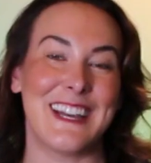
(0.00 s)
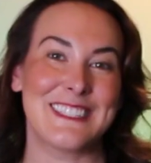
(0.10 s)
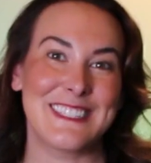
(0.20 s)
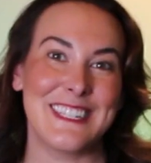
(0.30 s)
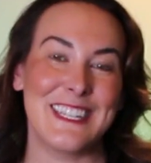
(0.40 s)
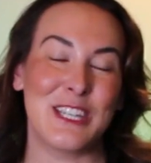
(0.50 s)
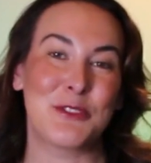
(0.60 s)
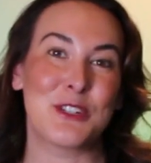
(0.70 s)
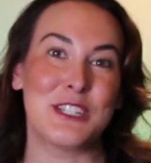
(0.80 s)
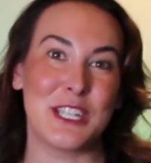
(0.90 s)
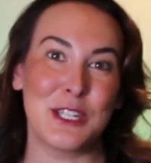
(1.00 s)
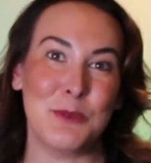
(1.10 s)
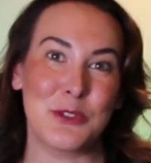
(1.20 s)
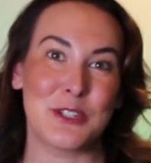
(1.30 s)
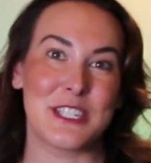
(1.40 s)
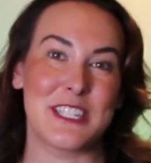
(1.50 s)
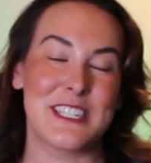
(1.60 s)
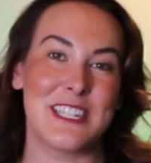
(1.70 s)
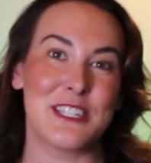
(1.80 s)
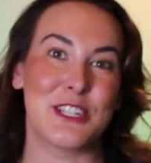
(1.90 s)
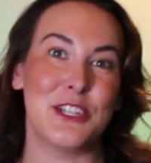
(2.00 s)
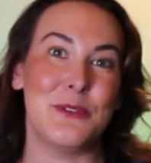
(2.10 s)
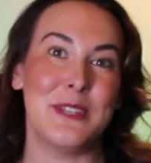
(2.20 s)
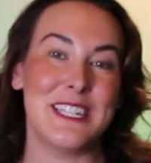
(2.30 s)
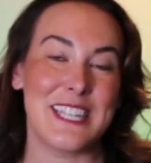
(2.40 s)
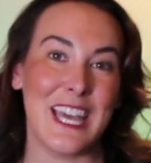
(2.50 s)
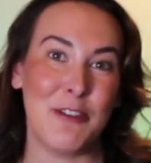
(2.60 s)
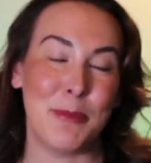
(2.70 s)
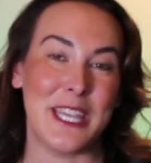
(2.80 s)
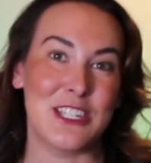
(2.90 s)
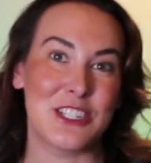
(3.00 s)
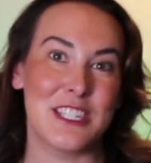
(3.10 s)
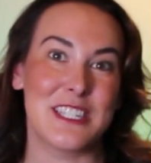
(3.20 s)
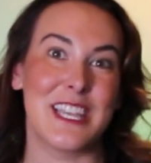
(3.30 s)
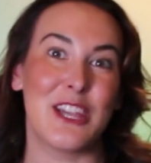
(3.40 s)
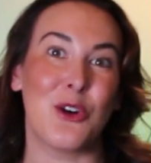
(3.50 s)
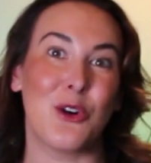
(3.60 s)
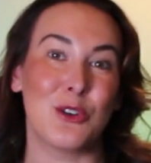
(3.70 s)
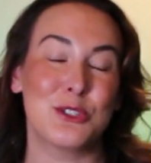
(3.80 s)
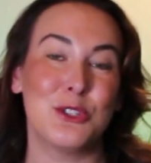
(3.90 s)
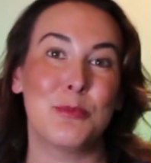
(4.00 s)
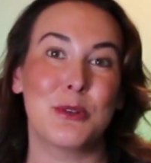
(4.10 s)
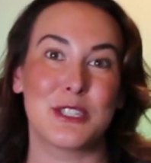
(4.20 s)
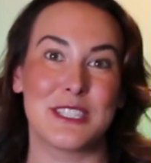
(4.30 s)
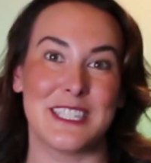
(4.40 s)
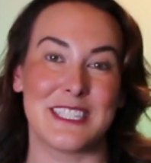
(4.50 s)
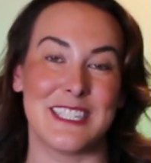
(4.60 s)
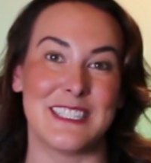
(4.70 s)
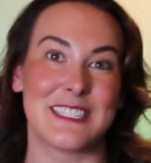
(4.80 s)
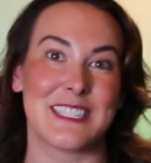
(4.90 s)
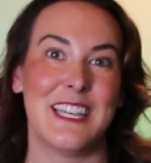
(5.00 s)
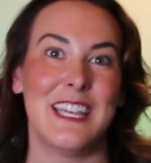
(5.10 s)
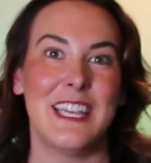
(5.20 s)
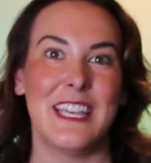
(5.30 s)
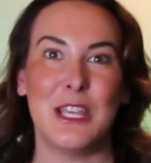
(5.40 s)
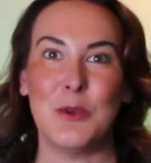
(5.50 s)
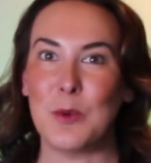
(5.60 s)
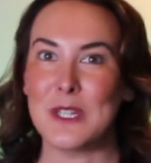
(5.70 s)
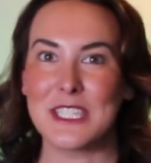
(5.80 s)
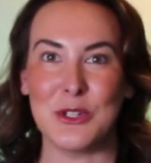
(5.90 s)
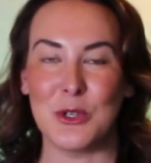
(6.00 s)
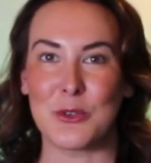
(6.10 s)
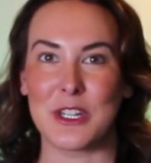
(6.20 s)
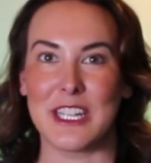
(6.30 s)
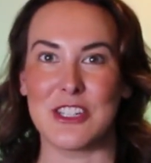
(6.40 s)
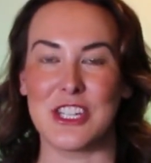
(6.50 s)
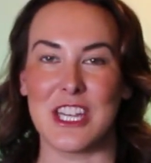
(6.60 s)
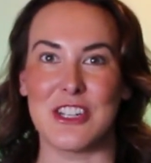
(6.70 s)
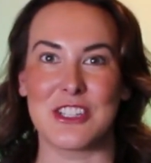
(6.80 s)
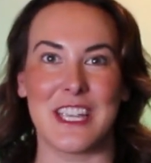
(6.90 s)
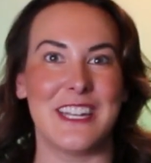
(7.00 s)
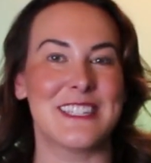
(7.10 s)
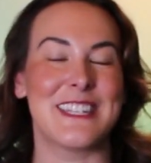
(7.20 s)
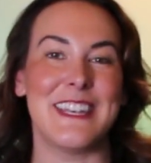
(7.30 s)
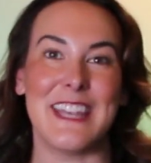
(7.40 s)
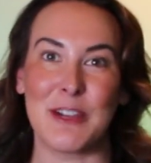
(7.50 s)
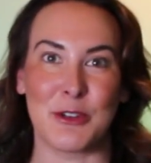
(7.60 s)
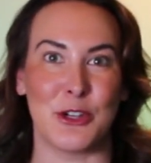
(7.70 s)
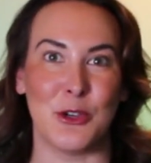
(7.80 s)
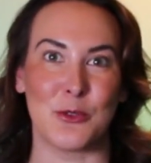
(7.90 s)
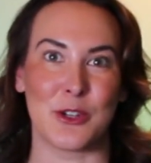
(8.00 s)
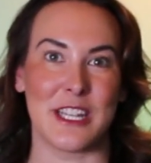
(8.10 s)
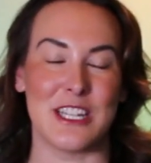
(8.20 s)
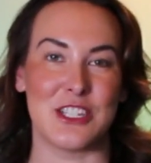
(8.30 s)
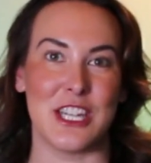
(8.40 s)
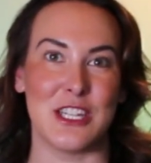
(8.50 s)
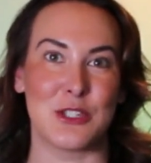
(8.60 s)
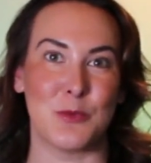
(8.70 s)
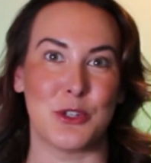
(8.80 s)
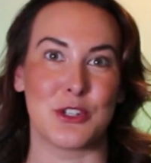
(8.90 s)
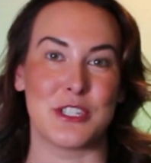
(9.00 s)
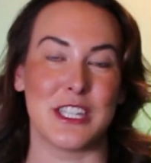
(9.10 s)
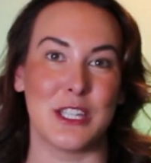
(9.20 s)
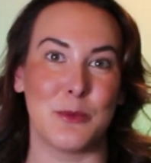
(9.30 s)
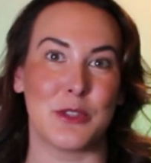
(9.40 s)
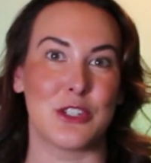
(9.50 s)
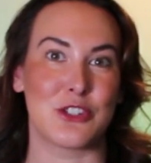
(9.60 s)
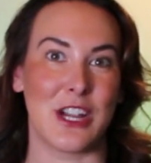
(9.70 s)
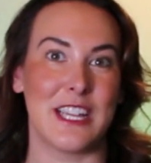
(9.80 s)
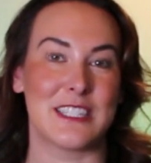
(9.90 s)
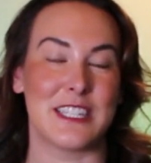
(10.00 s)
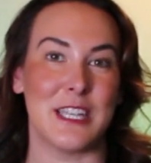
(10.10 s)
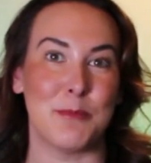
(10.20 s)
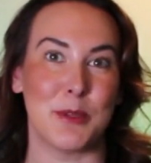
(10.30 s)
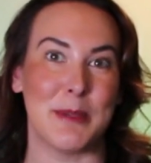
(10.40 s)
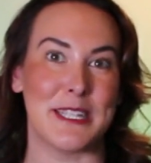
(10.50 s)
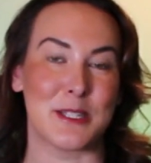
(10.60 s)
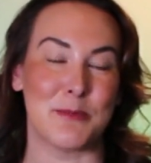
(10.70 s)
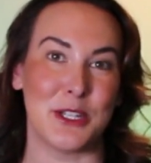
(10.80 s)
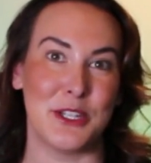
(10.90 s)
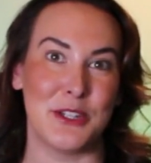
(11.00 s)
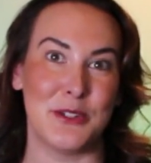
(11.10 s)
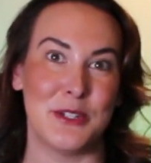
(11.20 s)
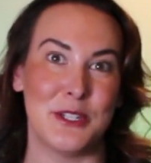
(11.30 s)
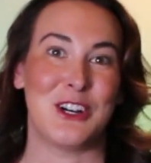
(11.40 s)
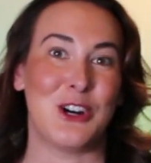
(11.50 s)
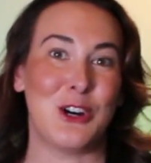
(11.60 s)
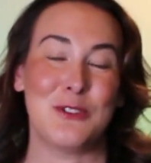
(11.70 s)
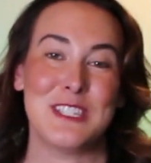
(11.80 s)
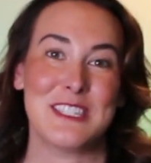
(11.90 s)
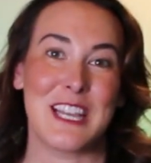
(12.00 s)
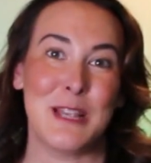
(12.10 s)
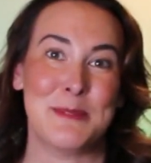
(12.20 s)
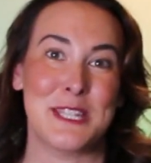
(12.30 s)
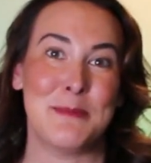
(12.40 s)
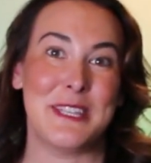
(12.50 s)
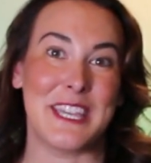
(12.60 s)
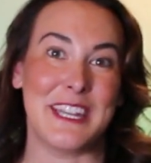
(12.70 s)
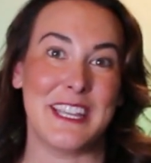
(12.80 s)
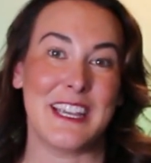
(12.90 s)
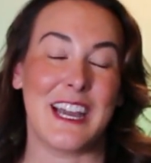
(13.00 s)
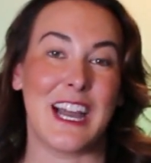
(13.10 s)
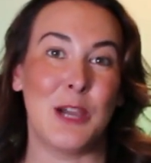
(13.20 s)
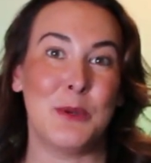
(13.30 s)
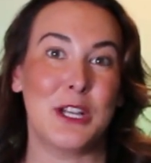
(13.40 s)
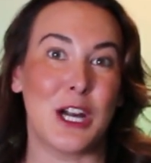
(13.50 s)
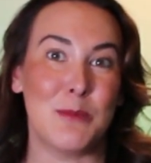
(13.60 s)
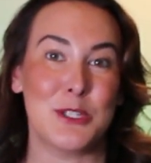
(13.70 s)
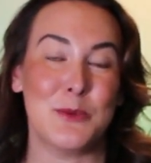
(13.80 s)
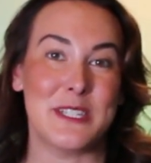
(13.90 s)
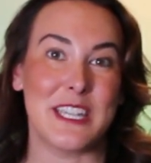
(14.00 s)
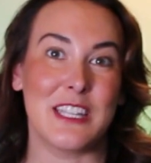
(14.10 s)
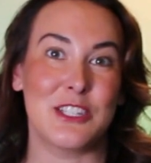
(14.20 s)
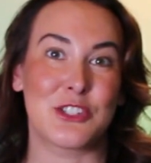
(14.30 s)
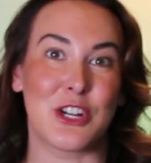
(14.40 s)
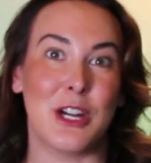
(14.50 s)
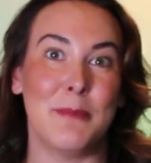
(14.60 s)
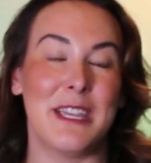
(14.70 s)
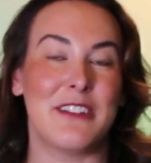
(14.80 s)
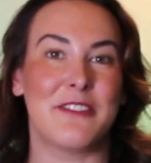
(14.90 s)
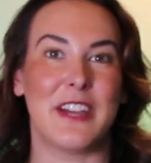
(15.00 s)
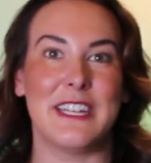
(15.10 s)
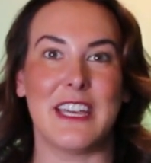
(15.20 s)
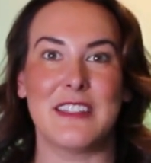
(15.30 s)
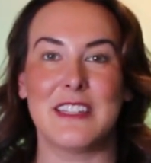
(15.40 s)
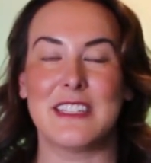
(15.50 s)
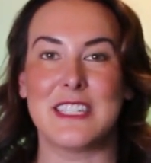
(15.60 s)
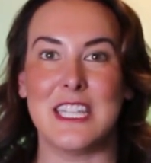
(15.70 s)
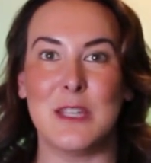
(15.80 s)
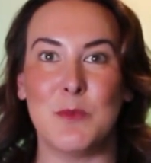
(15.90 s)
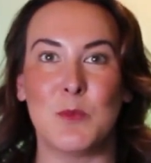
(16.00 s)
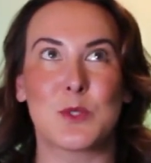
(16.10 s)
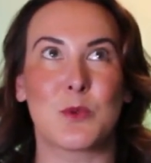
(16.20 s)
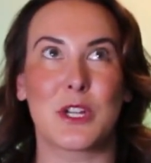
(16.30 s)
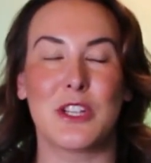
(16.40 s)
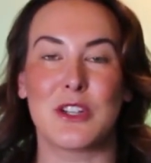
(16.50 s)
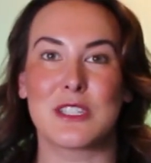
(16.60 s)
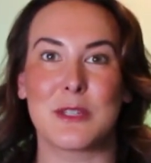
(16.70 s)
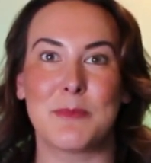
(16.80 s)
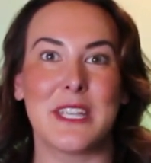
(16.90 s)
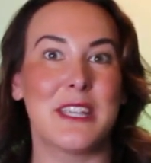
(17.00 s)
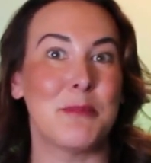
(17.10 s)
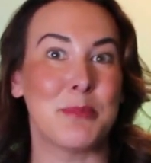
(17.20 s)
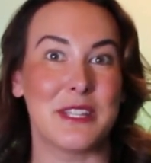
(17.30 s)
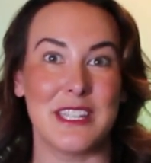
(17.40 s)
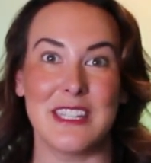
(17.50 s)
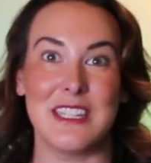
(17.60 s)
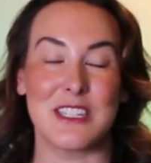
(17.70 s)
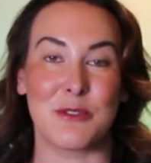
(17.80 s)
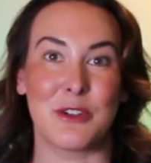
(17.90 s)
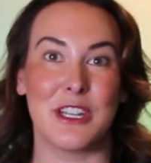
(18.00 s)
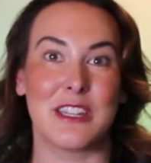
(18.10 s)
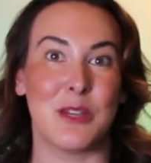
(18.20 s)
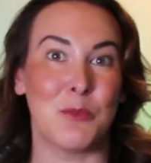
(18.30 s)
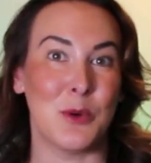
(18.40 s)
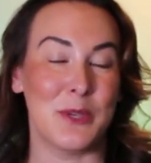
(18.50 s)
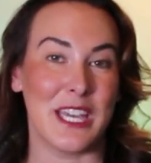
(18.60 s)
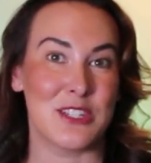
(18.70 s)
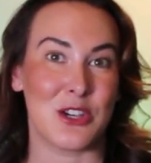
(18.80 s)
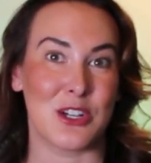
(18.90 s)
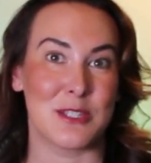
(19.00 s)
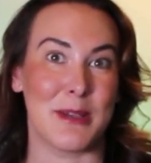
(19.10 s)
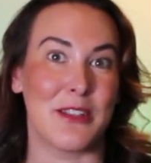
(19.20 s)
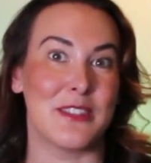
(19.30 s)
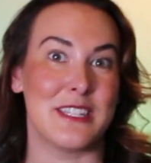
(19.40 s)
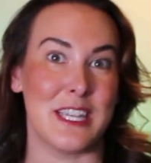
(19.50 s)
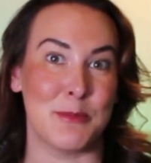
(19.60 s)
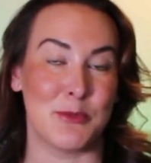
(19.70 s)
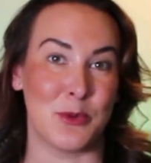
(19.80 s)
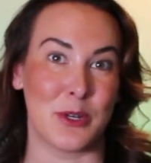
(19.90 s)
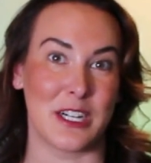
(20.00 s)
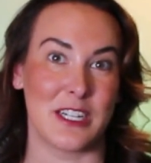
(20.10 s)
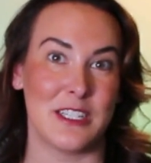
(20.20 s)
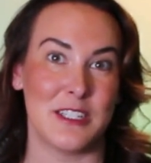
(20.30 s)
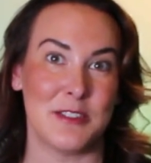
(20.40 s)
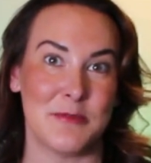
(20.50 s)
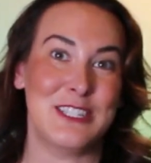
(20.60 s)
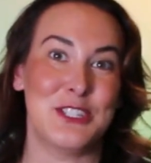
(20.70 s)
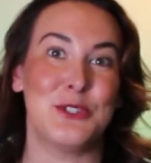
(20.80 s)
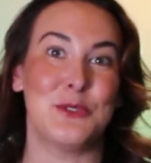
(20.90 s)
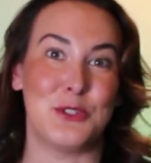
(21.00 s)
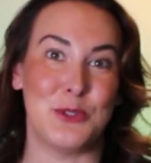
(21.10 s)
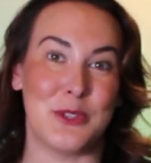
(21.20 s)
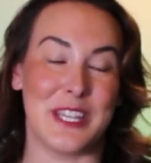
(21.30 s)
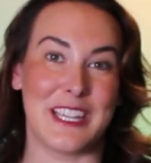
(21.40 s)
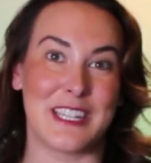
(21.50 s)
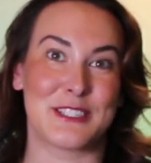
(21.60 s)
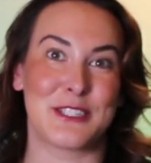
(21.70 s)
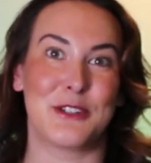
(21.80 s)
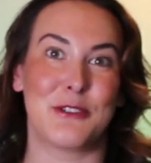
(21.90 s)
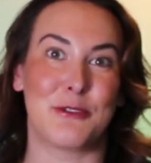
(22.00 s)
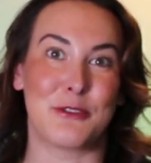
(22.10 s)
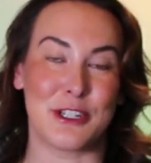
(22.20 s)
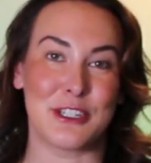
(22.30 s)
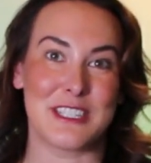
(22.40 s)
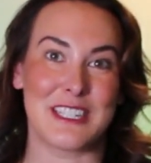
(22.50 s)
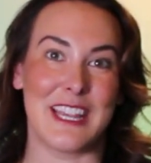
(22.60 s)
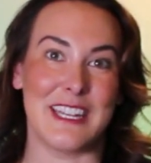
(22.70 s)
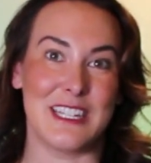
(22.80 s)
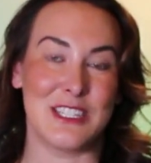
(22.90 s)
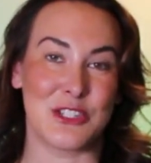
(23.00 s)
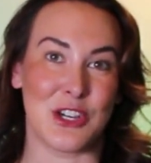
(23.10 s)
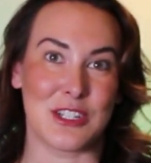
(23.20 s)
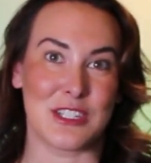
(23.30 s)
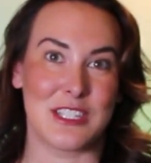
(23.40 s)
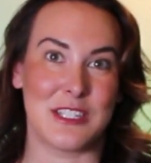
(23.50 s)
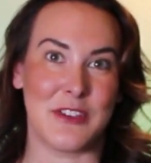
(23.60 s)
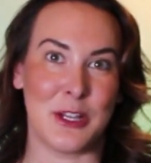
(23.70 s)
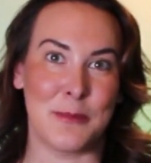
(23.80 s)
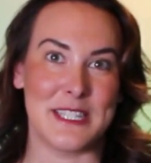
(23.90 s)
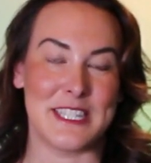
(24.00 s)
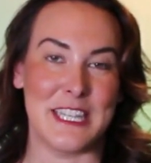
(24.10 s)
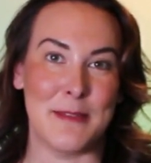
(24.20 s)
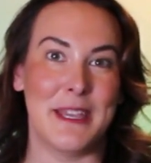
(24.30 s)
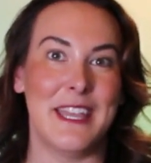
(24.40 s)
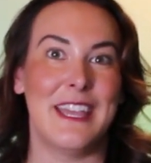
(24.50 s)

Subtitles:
Lastly, if you're dealing with resistance, you need to have patience and also persistence. It wasn't an overnight change, and it's never an overnight change when you're dealing with trying to implement something new. Oftentimes in the beginning, I would come to a daily scrum and find out that the team was working on something completely different than what we had talked about the day before. I had to do two things. First, I needed to talk to the development team